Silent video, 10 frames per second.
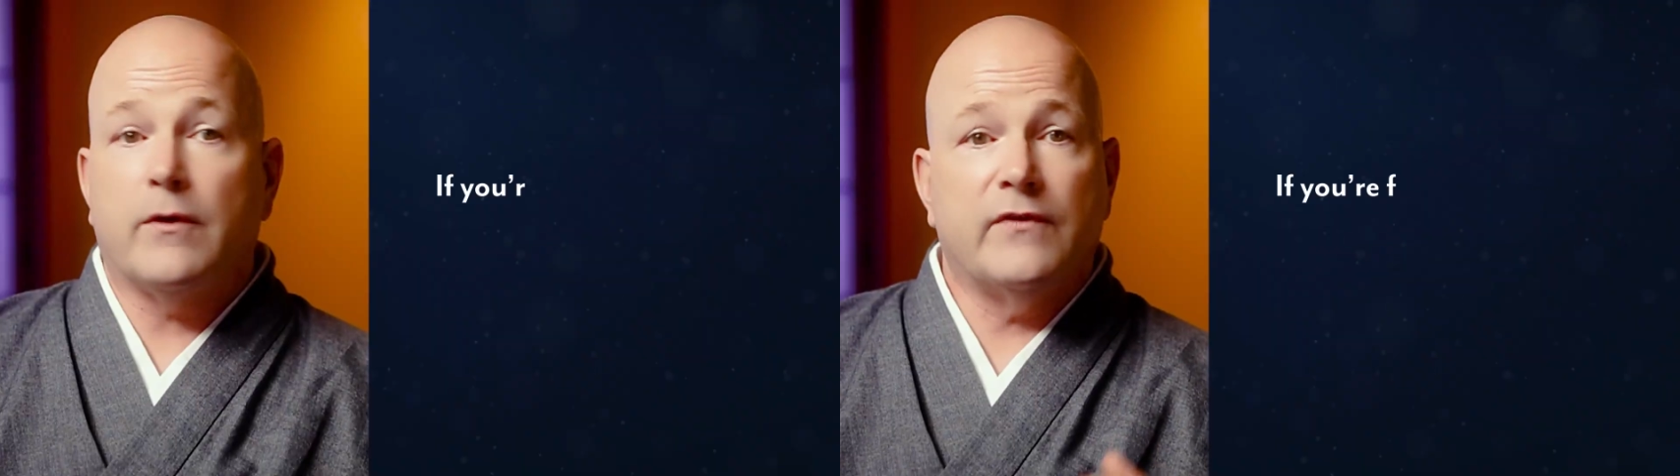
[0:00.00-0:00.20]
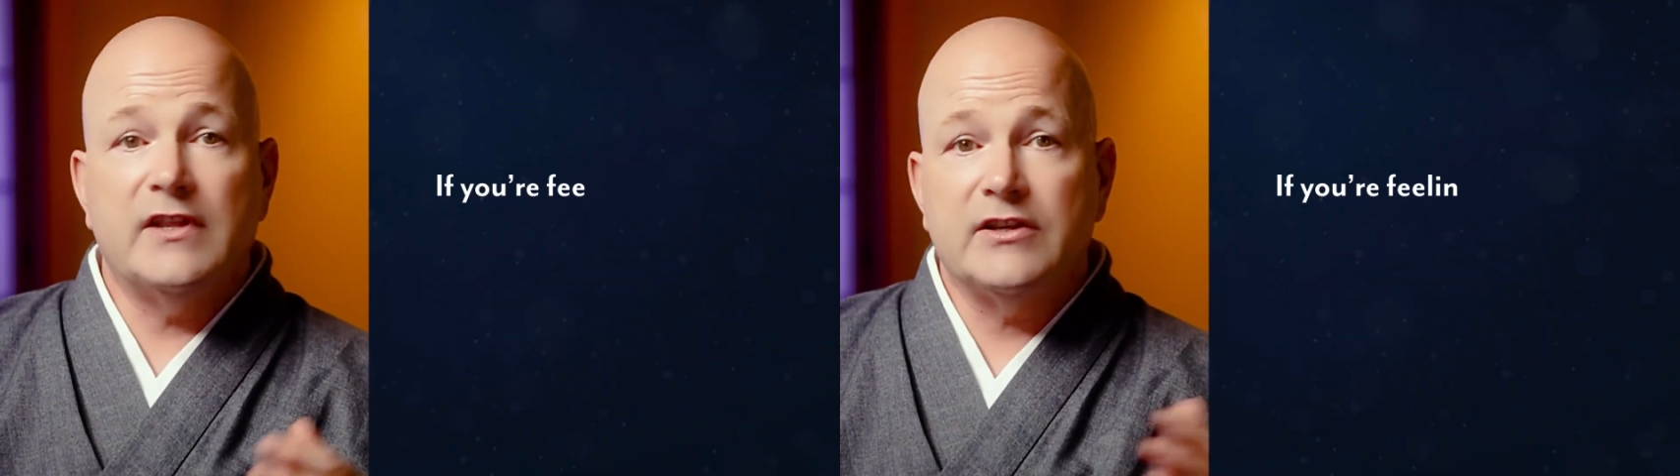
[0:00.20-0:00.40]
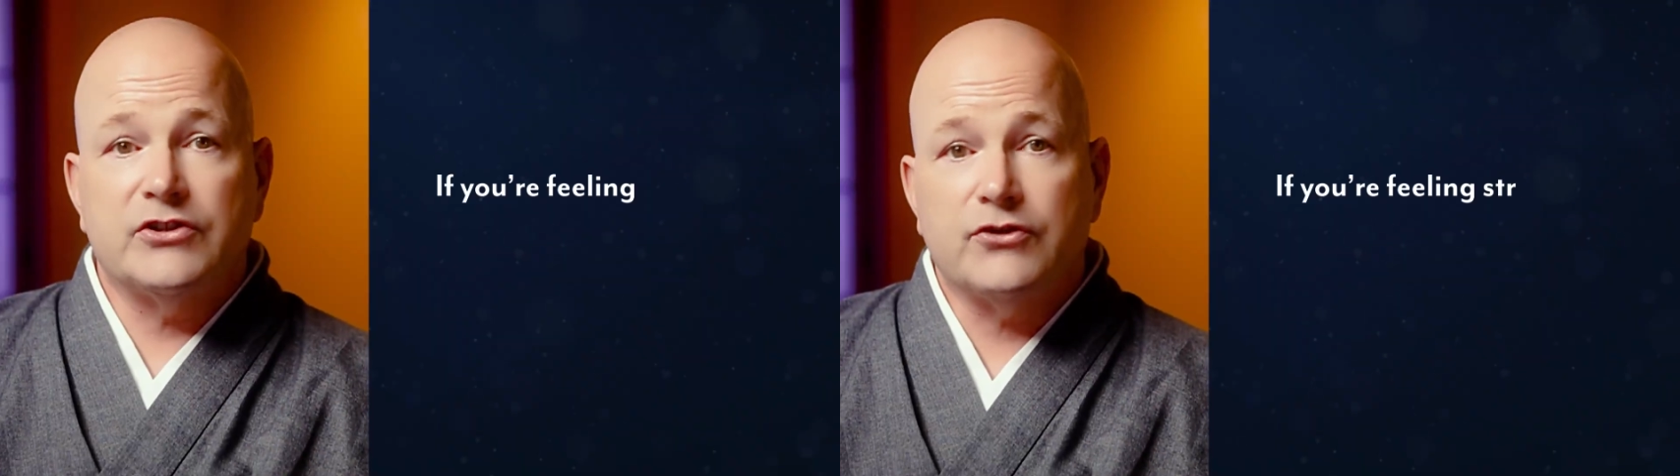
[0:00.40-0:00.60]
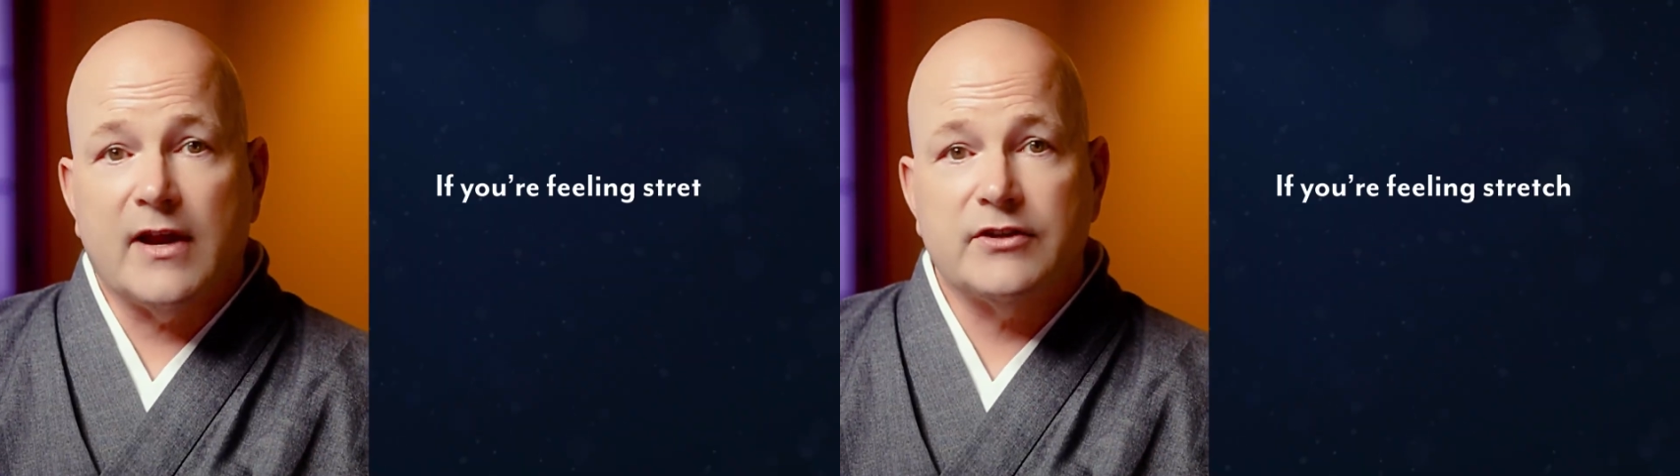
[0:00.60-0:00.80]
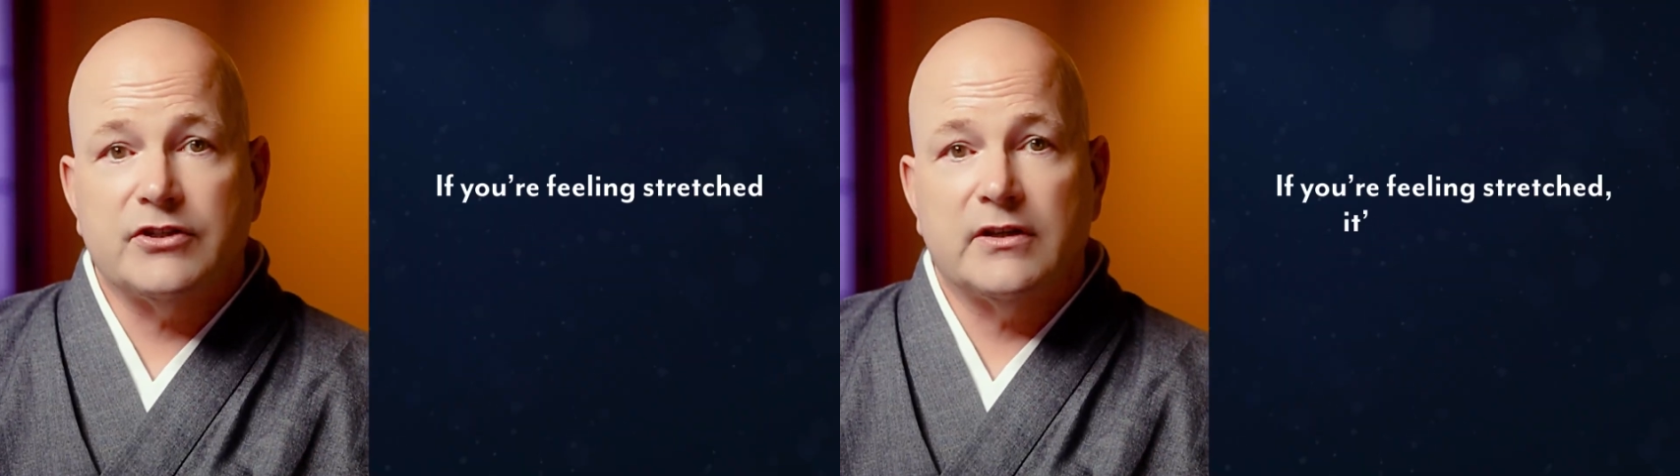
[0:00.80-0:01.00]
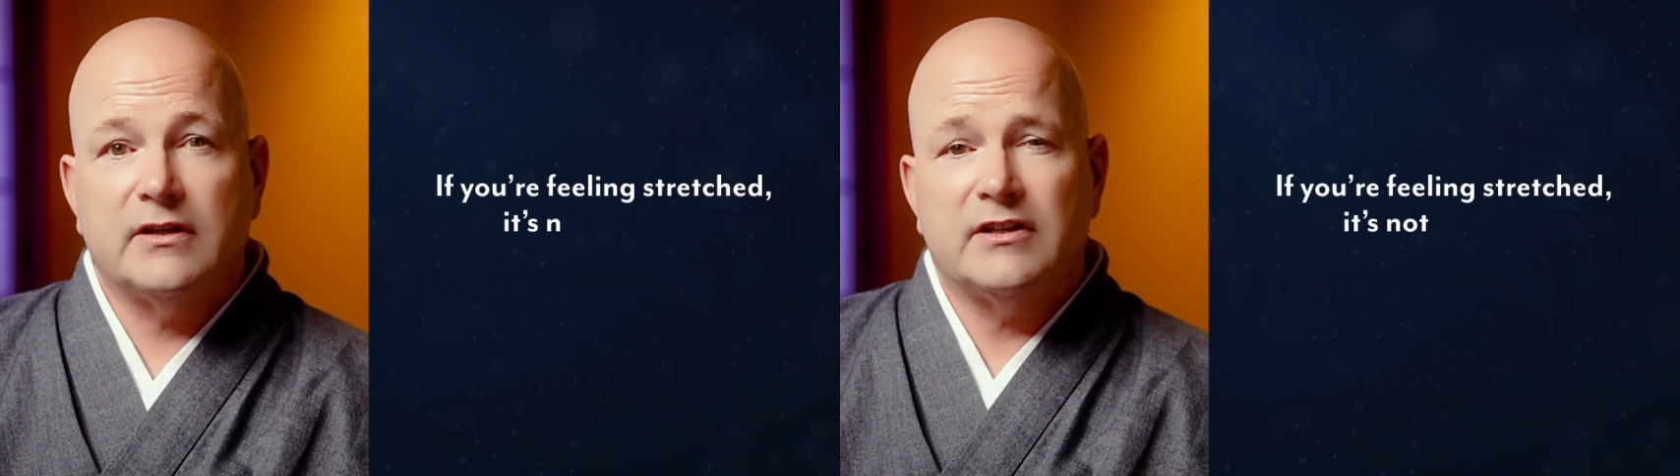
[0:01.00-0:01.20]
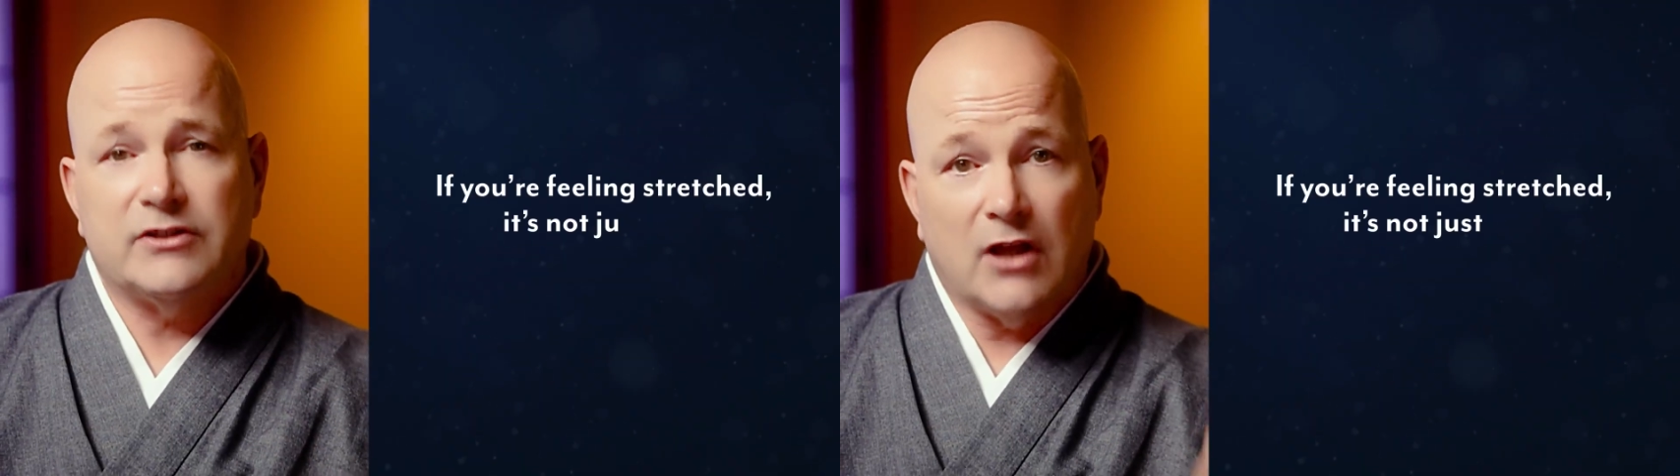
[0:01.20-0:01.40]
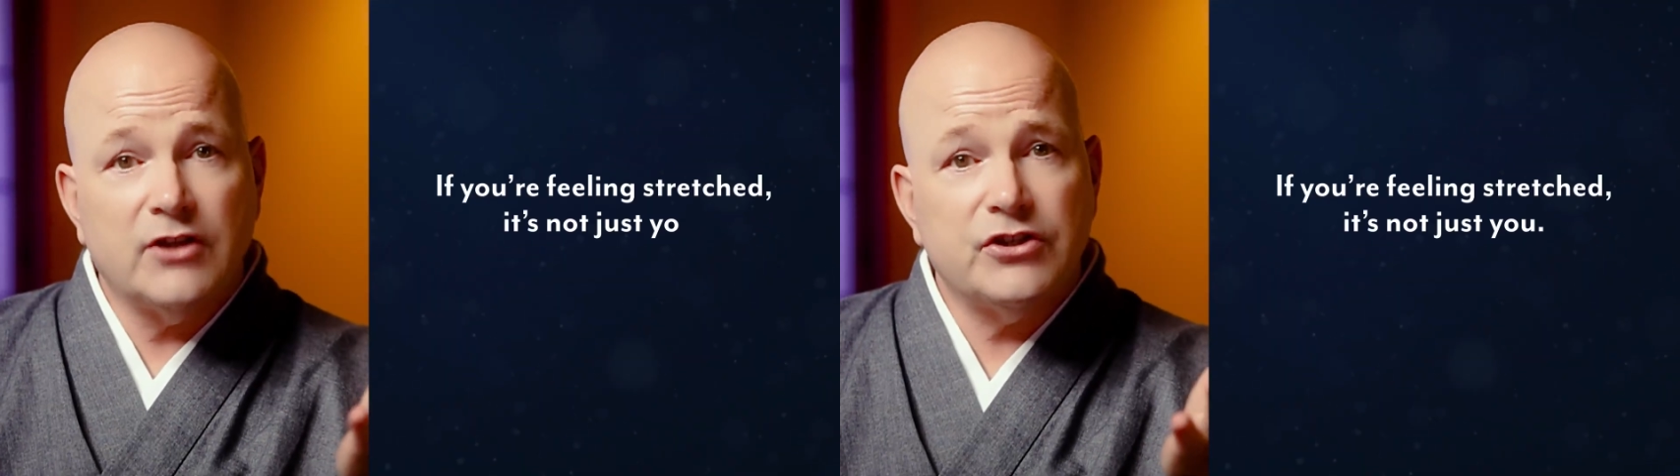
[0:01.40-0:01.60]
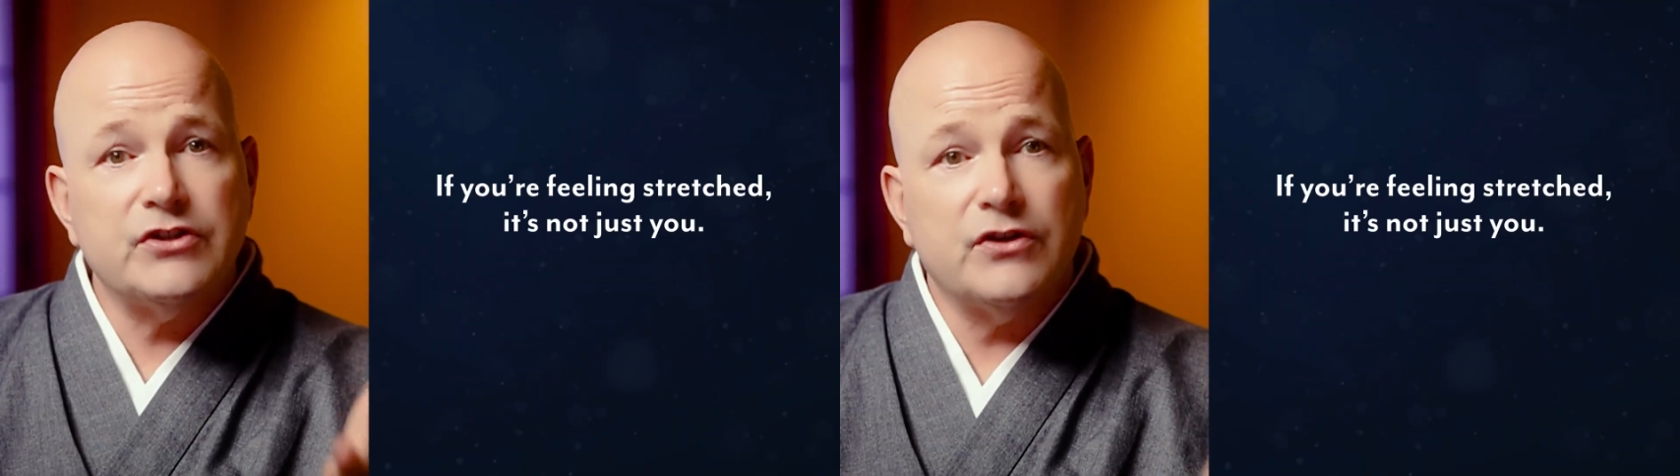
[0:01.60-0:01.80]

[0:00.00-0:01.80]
you're feeling stretched, it's not just